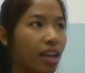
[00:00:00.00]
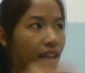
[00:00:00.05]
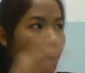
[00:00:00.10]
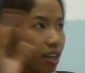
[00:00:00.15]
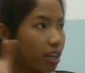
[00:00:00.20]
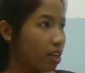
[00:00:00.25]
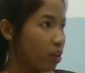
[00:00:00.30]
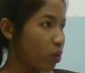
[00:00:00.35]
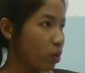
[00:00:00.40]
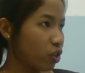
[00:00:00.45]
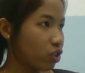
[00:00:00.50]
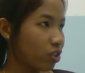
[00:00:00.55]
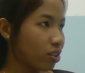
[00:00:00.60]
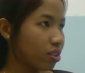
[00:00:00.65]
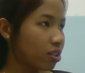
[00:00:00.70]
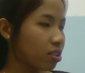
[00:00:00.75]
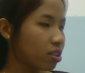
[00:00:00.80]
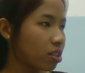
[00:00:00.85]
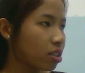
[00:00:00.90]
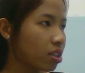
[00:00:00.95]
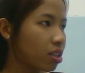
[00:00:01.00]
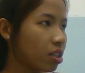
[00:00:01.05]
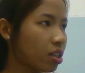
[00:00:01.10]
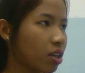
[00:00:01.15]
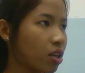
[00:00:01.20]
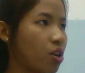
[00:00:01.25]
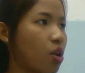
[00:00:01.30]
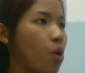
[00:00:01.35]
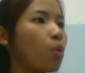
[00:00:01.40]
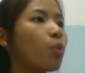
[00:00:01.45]
Any questions?
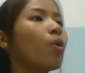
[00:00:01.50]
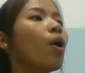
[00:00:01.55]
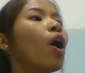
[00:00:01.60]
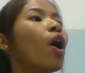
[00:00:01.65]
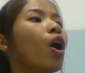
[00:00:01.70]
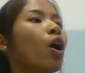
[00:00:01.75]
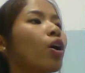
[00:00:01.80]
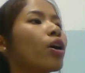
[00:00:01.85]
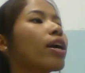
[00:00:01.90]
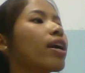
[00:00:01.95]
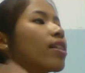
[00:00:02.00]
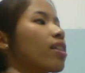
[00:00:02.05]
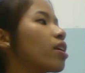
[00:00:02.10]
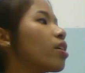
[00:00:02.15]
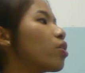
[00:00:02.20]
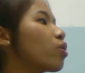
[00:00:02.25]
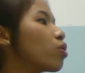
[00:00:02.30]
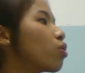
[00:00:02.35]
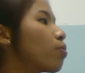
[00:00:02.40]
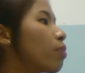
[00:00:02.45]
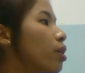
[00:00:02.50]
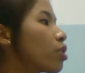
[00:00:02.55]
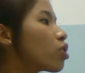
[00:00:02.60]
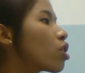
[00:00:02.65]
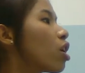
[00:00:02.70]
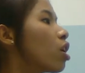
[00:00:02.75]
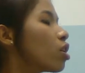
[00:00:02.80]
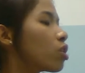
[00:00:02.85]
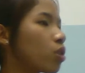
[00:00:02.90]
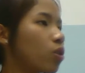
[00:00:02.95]
No? Okay, thank you so much.
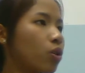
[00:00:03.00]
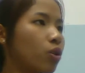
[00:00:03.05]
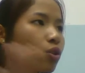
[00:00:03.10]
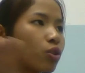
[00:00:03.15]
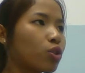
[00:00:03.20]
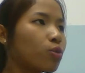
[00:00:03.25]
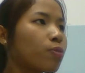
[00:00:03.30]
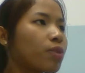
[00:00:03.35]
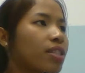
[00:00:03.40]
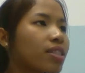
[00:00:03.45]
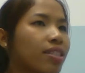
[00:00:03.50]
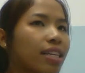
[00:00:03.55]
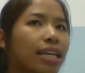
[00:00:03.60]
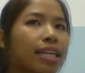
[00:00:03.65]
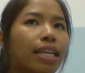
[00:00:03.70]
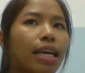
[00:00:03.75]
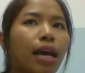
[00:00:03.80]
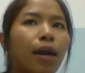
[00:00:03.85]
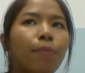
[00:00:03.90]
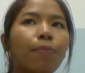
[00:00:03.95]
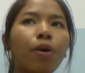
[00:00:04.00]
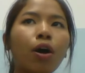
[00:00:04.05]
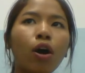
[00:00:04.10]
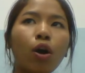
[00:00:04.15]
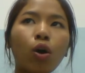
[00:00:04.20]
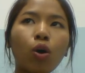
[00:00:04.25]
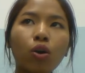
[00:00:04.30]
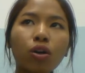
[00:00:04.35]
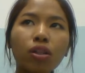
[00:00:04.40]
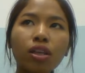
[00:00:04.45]
So could you please stand up?
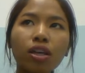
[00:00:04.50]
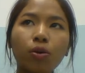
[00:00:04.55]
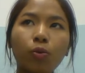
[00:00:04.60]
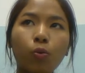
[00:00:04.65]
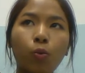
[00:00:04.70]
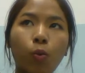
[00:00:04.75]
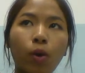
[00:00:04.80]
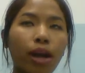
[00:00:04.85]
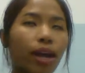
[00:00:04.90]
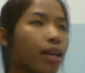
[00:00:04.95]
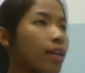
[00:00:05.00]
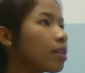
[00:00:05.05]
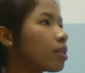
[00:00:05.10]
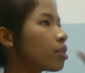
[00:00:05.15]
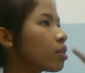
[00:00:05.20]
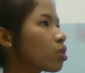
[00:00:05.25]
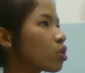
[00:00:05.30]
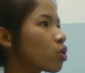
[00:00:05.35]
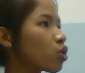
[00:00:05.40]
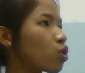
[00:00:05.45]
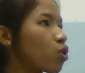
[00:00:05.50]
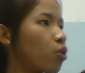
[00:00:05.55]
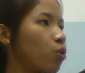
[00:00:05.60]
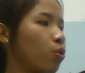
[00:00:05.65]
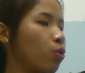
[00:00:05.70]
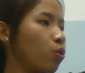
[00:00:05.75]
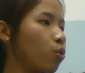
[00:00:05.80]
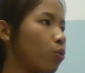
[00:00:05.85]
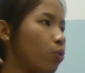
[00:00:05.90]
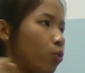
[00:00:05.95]
All the 1,
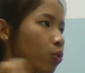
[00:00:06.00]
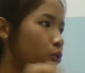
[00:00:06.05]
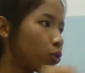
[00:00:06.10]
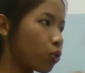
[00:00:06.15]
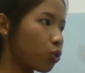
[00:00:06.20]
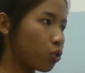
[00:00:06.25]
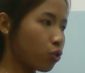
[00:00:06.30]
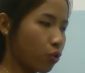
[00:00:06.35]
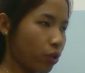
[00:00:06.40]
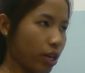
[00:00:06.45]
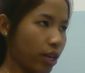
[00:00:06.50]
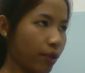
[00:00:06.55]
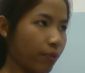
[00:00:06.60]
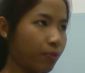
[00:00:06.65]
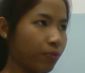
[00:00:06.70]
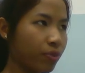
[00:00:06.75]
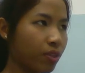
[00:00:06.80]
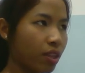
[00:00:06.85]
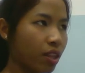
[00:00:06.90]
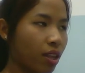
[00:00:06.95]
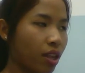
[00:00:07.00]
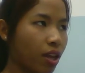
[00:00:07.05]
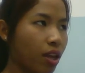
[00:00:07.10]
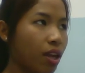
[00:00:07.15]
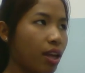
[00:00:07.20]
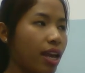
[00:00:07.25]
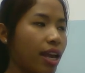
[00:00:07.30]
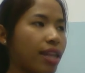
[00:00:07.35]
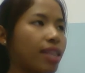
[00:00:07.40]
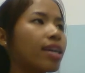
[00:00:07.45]
2, 3.
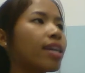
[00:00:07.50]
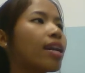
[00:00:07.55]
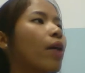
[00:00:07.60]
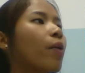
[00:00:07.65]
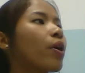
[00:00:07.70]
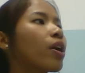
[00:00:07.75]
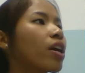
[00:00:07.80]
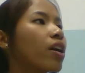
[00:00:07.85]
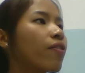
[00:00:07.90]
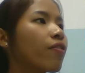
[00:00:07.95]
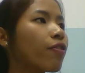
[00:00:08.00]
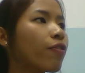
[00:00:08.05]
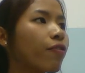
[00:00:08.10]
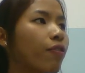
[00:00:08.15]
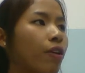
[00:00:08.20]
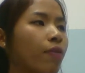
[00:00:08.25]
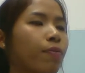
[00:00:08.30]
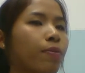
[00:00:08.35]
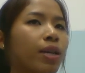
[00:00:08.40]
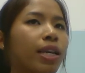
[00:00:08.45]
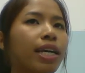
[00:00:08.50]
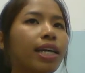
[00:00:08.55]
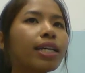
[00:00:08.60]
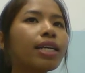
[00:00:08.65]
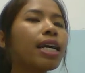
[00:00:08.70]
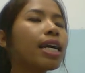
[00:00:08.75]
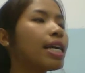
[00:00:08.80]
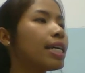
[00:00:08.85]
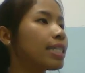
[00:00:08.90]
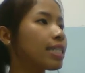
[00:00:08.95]
And then I will give you 5
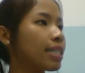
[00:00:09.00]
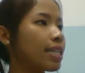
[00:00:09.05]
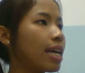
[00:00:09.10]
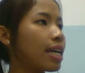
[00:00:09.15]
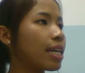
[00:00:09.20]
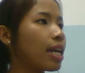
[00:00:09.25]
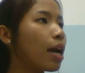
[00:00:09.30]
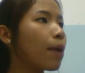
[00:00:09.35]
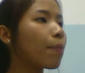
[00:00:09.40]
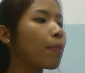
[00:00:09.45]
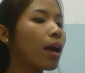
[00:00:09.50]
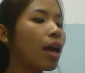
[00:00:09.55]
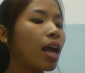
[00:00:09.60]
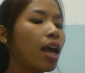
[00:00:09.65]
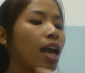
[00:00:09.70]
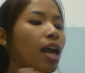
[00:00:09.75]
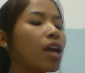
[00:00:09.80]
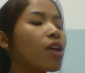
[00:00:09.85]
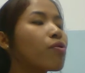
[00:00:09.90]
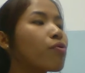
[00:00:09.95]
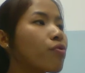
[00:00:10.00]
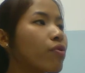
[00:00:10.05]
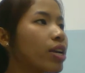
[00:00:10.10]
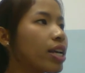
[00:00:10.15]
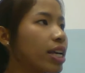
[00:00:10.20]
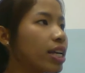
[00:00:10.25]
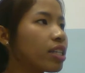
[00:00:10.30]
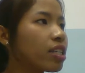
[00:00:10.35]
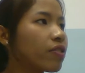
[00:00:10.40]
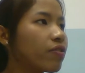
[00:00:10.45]
minutes. Stand up and
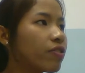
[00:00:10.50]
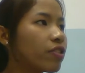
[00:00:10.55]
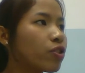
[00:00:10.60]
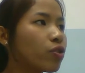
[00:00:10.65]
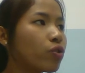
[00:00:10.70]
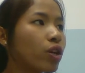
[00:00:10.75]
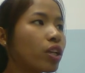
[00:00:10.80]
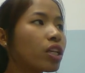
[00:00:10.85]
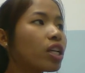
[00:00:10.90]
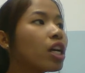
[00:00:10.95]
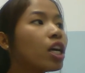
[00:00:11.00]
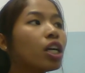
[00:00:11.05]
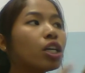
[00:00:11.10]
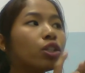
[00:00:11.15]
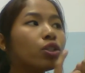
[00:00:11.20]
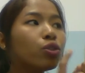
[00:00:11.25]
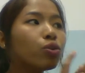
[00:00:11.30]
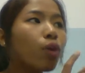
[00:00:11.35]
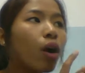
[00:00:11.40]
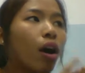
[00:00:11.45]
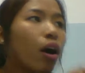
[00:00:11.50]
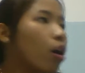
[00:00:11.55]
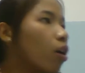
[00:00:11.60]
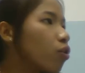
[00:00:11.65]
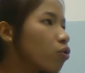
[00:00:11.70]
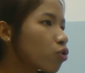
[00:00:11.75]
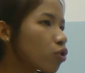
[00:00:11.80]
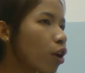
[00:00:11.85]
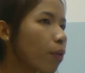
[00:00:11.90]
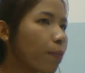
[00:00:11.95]
read individually your
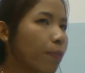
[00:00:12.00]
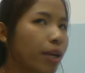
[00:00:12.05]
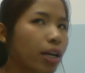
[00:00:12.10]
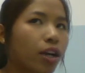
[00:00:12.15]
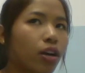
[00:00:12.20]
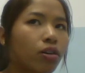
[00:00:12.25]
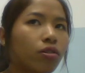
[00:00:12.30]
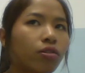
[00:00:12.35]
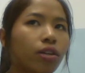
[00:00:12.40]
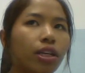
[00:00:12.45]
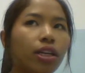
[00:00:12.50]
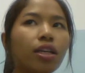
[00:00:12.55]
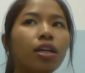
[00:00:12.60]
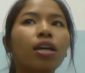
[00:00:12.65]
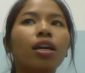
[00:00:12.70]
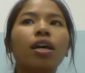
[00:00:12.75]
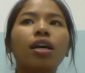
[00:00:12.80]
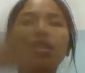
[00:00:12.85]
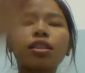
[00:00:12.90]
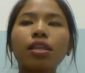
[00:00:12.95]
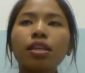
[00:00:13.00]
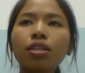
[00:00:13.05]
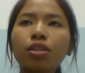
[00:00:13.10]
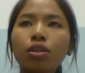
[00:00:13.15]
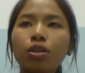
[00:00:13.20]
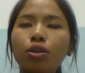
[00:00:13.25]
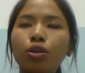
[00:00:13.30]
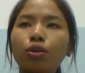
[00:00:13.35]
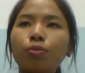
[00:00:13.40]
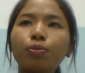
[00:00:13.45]
own topic only.
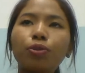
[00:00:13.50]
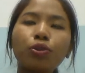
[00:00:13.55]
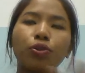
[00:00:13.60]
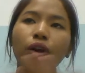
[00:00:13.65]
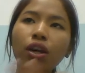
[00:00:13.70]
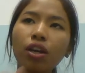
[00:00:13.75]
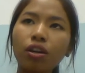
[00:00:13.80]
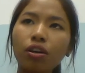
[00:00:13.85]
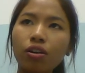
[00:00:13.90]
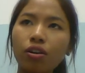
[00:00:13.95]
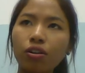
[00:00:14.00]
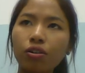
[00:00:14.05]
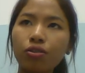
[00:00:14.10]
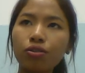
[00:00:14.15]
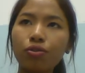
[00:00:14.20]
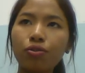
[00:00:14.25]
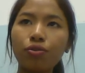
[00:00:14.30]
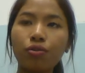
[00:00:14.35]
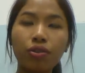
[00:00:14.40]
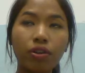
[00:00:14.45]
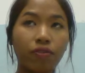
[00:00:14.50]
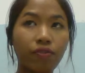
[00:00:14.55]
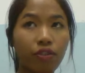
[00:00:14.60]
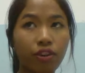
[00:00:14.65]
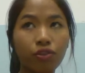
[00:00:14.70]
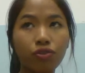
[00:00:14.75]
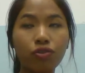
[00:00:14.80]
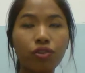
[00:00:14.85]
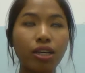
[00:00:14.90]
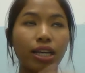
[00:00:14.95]
This group, you are not going to read
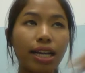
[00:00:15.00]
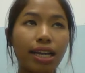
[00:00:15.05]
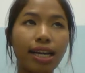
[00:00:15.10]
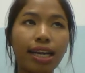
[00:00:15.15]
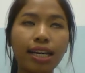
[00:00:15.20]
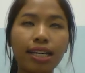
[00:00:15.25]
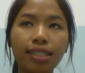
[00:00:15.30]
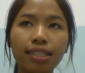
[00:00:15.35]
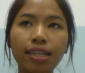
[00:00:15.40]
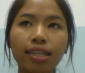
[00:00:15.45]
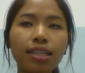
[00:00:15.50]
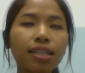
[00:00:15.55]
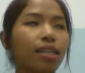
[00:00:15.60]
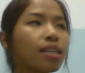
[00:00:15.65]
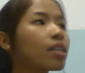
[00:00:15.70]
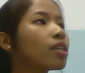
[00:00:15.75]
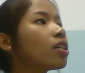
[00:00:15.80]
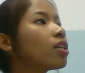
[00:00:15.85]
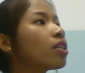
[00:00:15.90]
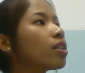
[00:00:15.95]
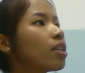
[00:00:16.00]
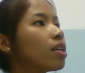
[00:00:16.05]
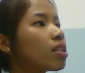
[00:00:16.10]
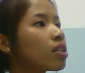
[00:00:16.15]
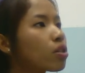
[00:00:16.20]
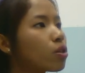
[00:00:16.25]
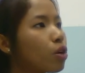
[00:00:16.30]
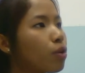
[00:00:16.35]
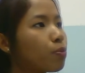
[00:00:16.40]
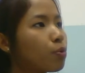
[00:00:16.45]
visual and kinesthetic.
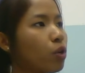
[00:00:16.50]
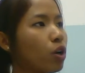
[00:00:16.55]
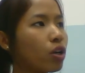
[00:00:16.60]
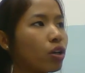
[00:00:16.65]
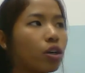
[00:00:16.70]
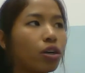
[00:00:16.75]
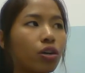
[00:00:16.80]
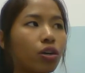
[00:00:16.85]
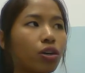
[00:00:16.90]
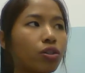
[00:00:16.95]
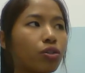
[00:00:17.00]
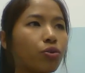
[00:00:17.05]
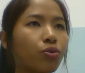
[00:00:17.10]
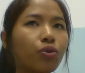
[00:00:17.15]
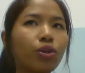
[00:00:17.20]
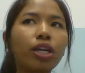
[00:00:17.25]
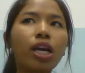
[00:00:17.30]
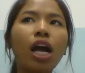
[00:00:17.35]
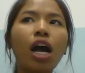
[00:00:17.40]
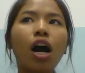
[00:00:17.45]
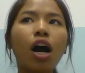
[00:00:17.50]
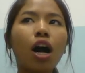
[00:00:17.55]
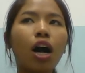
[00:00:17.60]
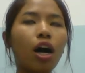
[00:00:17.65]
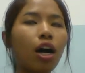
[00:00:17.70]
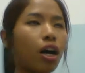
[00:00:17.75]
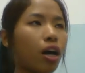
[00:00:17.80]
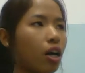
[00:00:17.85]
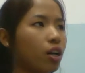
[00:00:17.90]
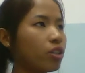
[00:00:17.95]
This group, you are not going to read
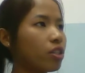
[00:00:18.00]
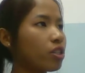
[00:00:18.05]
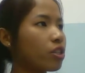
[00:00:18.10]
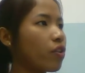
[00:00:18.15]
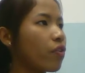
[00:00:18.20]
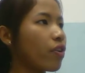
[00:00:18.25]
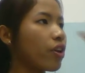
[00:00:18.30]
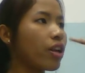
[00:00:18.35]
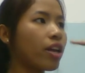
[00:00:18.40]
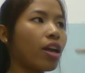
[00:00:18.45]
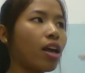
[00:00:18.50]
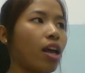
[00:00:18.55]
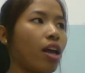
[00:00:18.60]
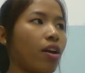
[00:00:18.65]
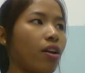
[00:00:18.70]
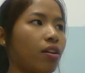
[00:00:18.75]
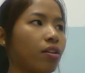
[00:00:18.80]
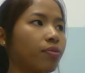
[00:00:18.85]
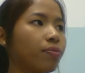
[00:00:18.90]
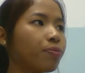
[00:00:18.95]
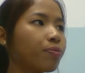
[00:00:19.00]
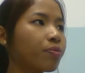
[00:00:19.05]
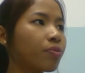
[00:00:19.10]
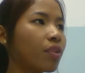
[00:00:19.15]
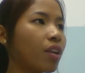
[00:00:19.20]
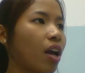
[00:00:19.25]
auditory and